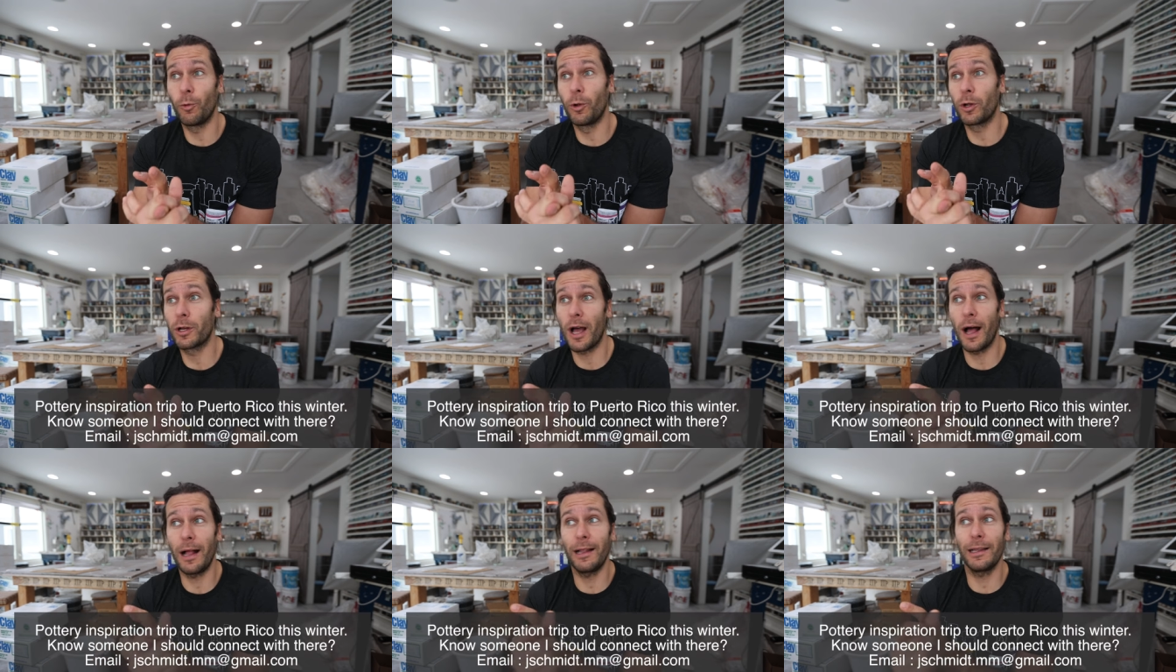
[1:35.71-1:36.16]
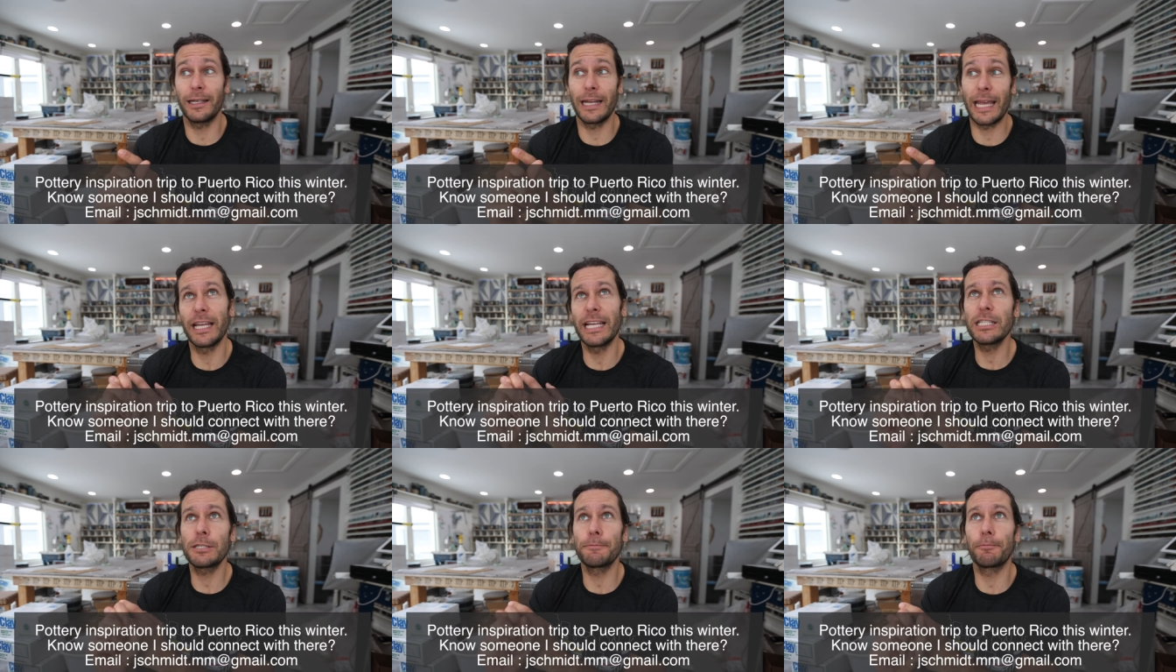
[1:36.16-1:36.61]
we'll call
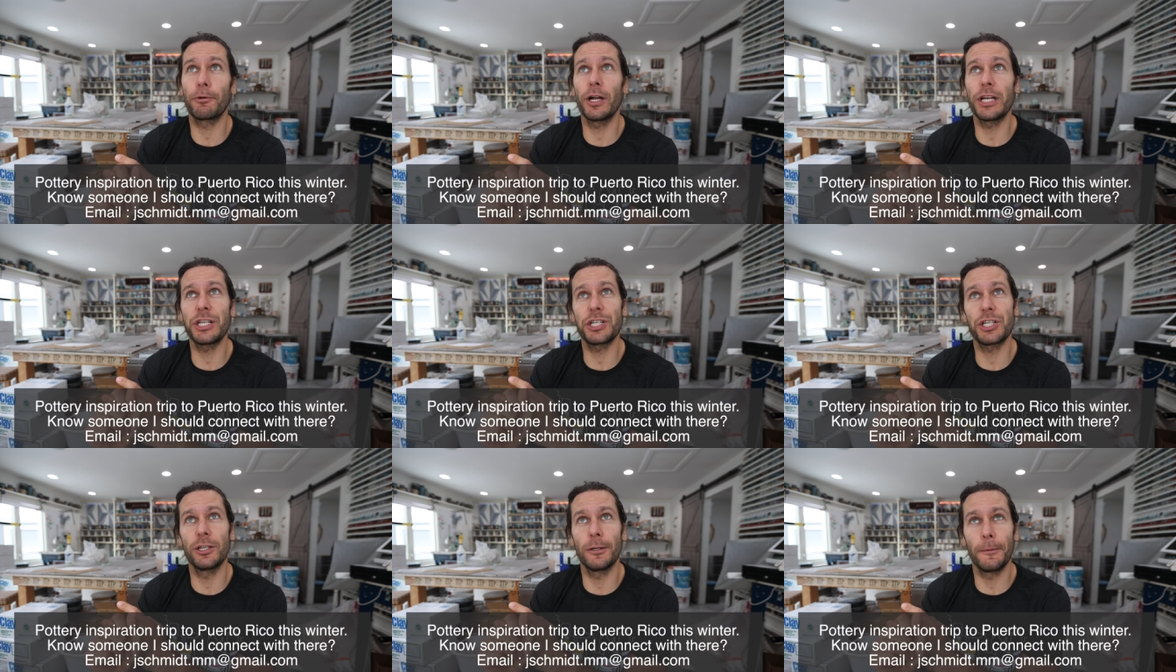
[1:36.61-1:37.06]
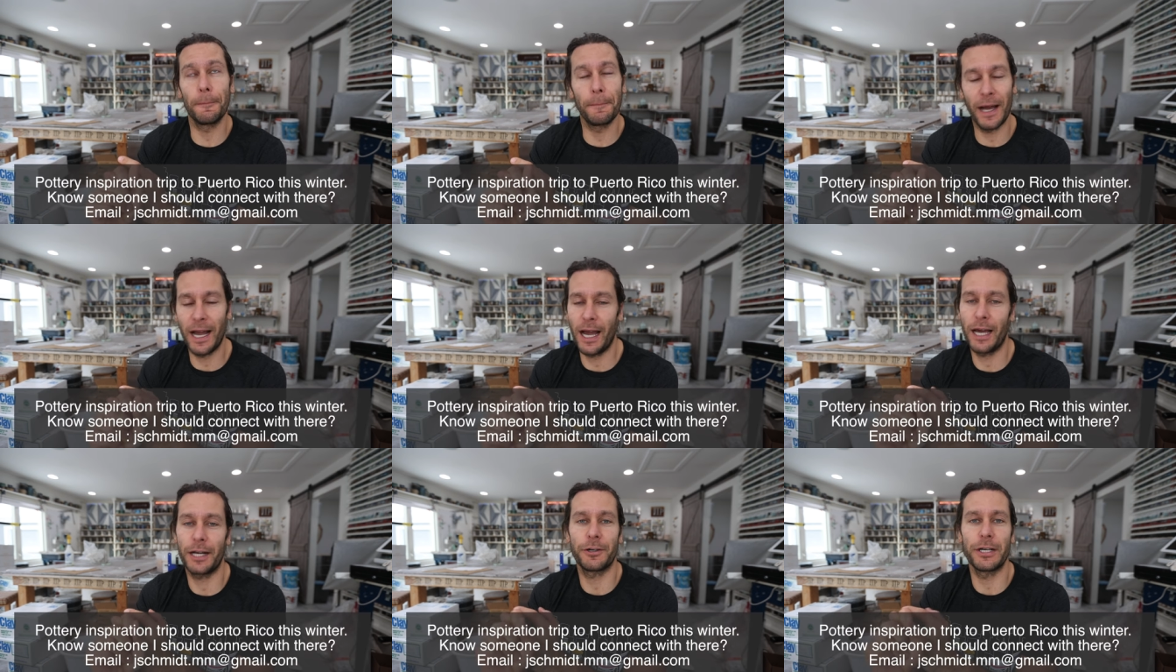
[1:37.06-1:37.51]
it inspirational
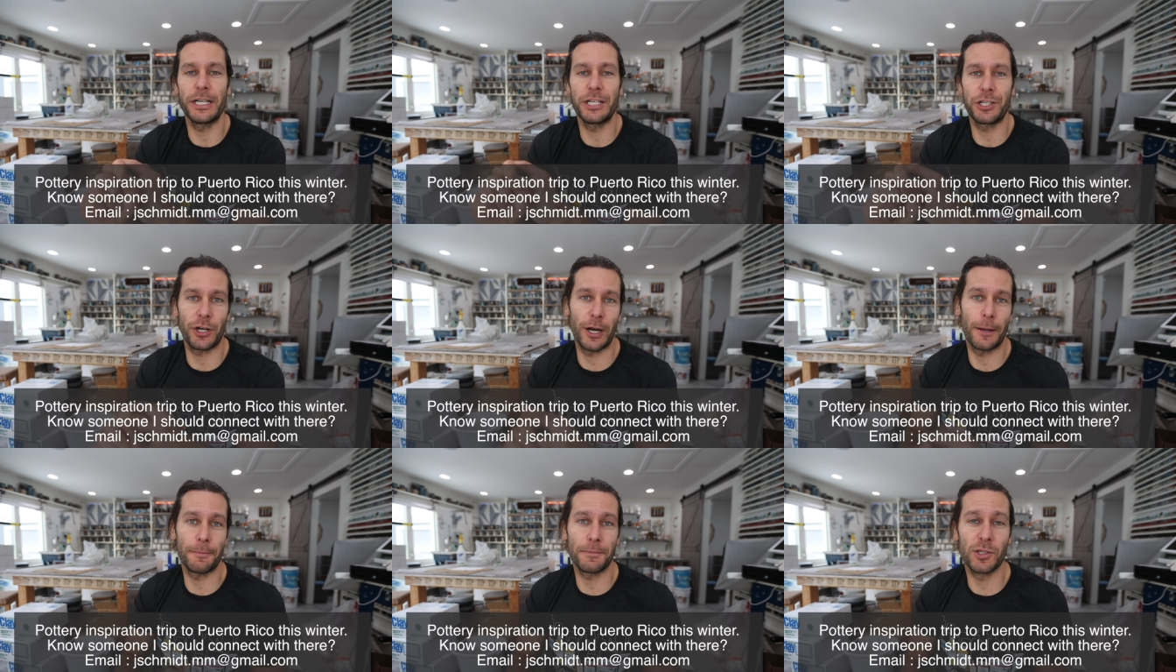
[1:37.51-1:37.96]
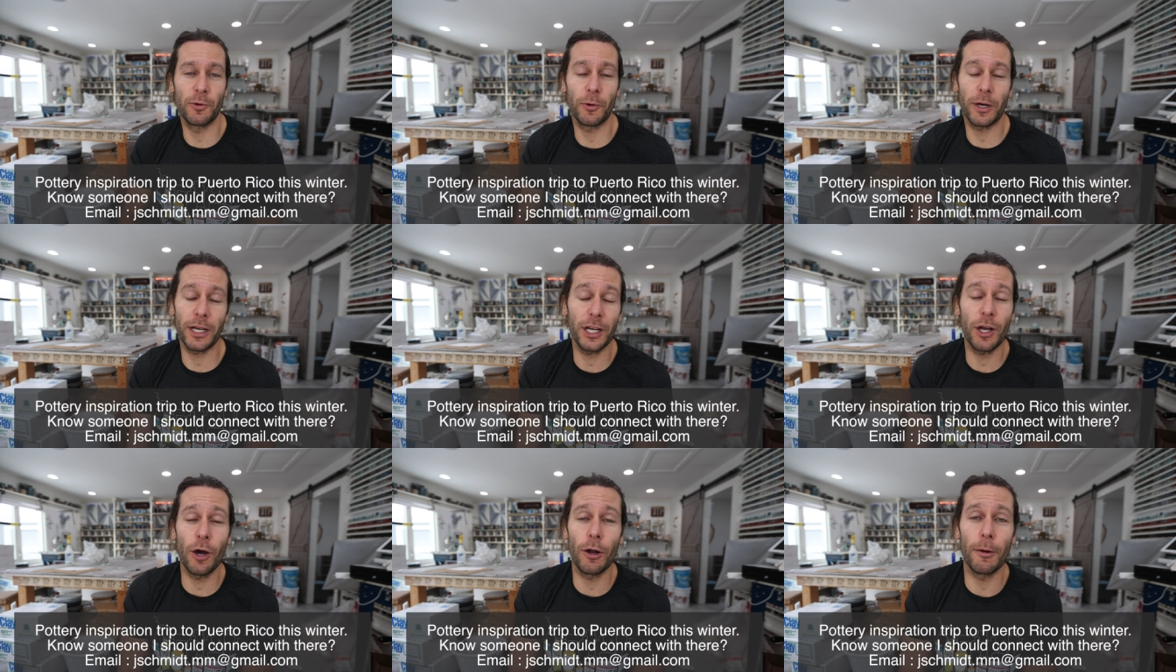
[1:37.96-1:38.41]
pottery trip. So
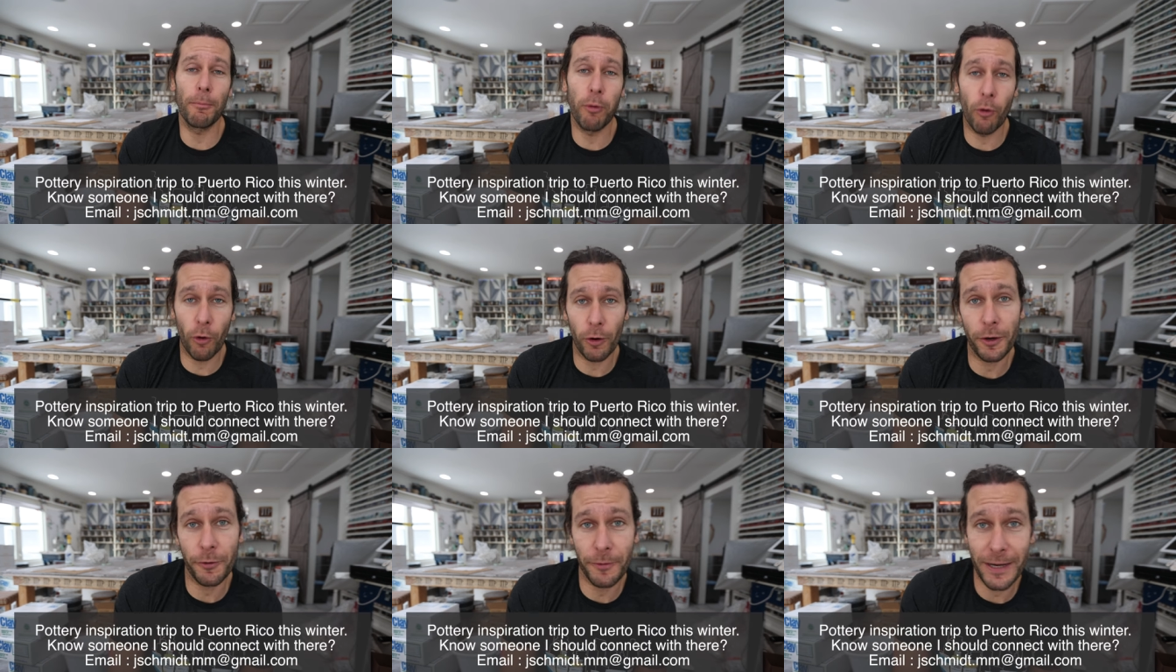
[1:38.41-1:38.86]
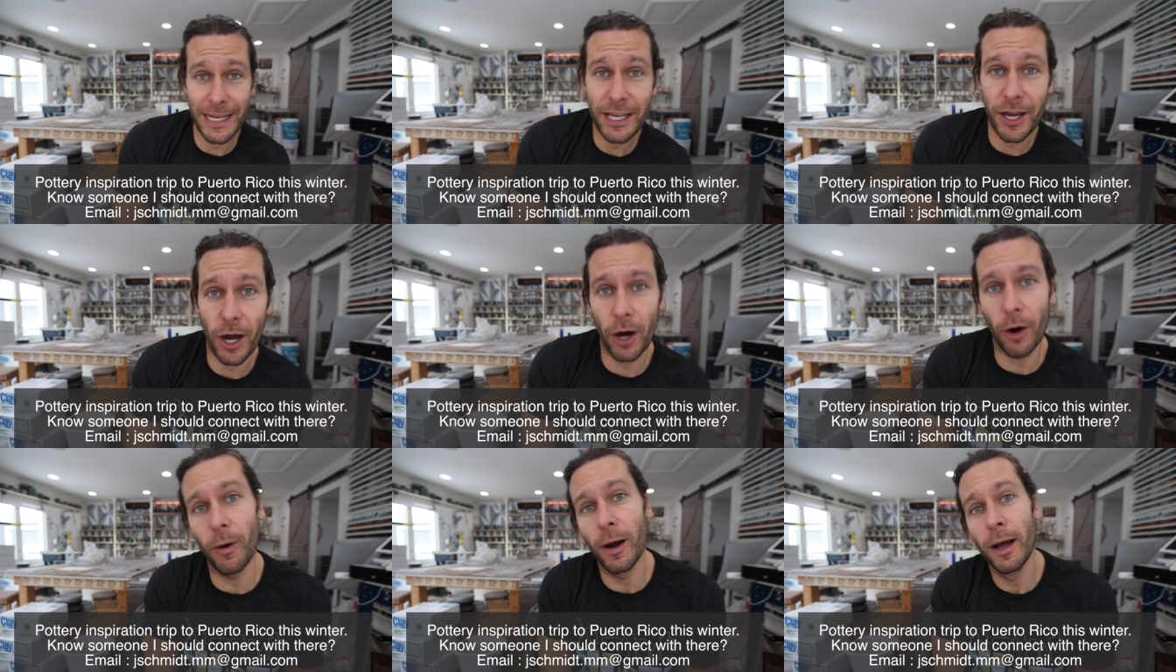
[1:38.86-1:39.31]
we're gonna go to Puerto
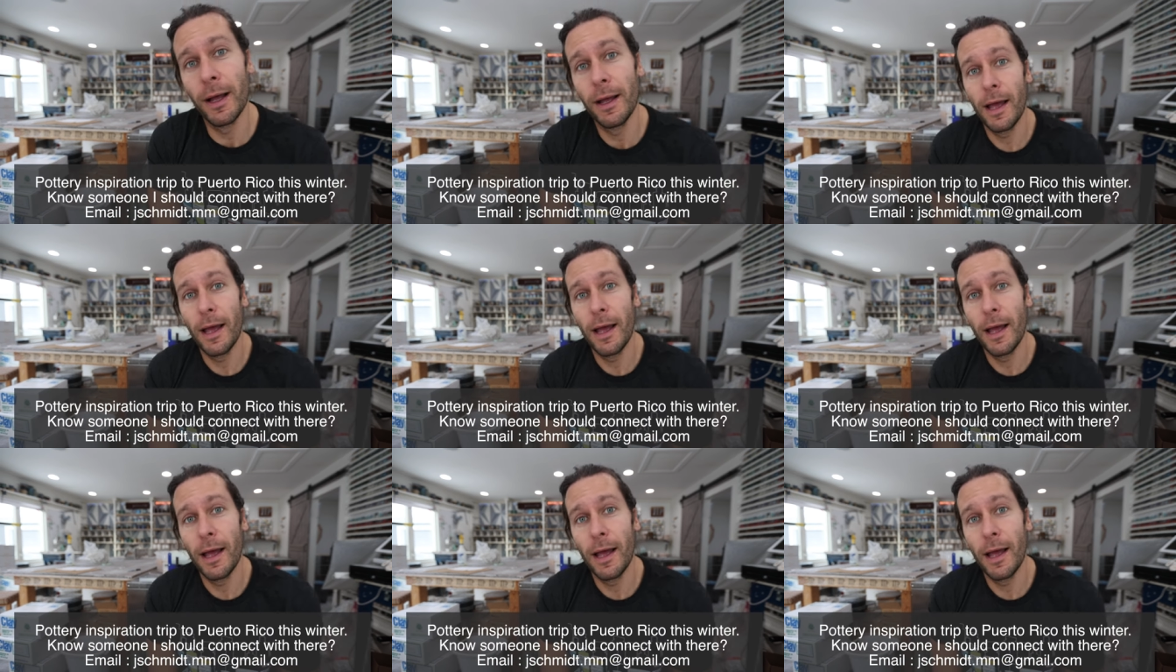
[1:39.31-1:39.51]
Rico